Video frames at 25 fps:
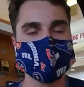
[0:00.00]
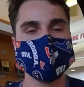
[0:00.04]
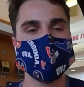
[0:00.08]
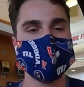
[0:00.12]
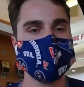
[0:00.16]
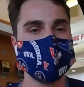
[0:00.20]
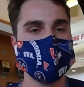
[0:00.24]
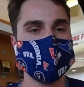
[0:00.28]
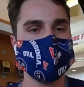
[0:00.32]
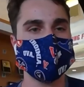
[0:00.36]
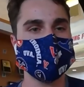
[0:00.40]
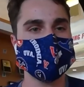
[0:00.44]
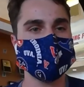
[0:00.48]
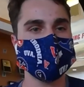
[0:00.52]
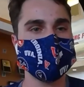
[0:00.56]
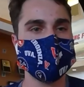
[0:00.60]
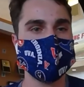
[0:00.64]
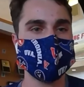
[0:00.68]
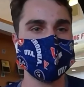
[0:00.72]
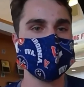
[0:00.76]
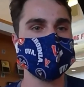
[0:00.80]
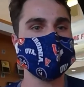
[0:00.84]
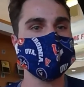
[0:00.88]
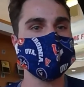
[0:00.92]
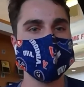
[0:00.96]
So let me
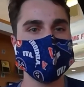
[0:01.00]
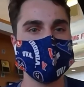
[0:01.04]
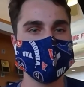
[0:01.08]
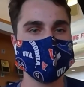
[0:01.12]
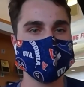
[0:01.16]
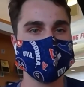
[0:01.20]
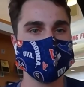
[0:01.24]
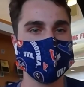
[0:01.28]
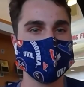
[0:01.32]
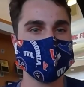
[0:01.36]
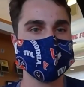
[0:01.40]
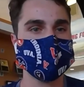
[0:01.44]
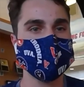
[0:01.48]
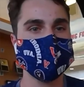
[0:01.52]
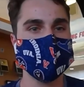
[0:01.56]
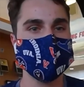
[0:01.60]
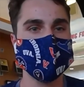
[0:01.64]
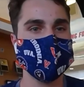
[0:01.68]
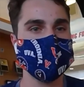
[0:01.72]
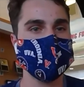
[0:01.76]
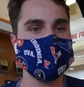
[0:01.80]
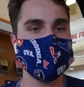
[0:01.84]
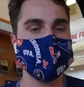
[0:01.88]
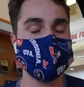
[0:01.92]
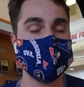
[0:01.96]
pull up like
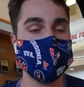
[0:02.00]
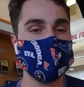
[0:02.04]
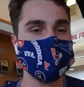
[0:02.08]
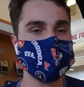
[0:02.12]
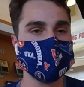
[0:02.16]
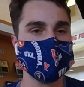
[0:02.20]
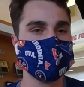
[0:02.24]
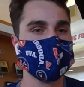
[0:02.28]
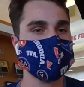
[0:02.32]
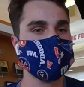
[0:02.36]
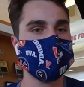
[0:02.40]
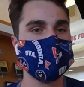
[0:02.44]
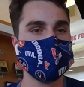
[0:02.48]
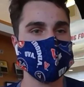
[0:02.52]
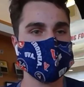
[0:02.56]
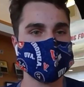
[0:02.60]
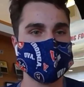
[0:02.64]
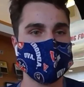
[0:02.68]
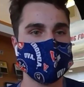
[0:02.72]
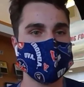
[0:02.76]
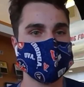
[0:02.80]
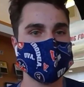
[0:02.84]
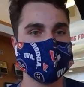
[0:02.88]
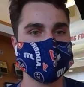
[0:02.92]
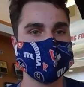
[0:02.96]
basic
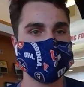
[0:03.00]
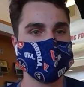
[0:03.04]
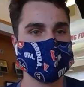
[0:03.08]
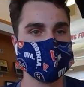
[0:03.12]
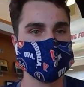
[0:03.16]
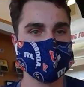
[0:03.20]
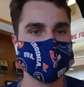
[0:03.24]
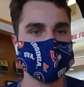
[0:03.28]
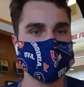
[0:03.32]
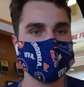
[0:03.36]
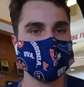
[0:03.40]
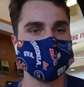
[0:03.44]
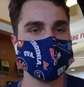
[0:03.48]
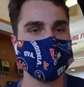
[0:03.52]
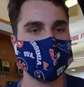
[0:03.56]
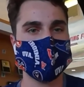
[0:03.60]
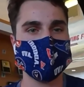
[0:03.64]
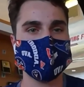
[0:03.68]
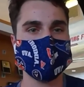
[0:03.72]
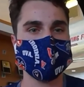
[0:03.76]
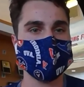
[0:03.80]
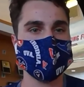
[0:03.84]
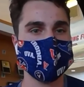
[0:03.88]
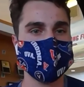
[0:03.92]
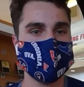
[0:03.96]
cost benefit function
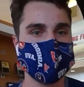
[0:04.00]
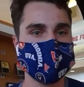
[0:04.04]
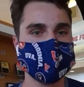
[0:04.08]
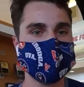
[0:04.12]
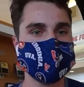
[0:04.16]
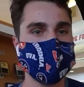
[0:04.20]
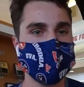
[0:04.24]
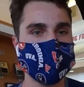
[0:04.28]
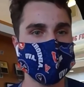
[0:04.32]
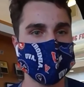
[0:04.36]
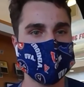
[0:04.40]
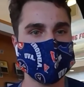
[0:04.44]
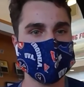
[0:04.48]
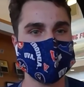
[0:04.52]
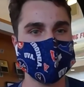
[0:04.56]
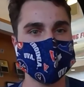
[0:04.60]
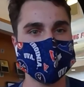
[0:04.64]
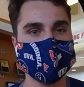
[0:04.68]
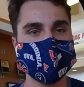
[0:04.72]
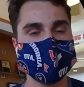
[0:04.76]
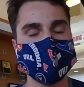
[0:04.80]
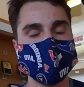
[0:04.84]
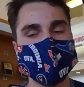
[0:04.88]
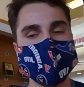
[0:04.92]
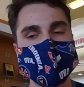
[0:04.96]
and apply that
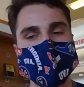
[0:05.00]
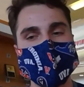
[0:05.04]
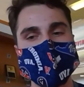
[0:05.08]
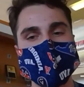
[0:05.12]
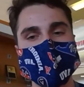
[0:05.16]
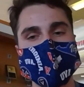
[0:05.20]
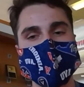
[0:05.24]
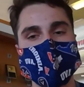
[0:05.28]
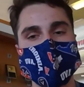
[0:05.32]
here.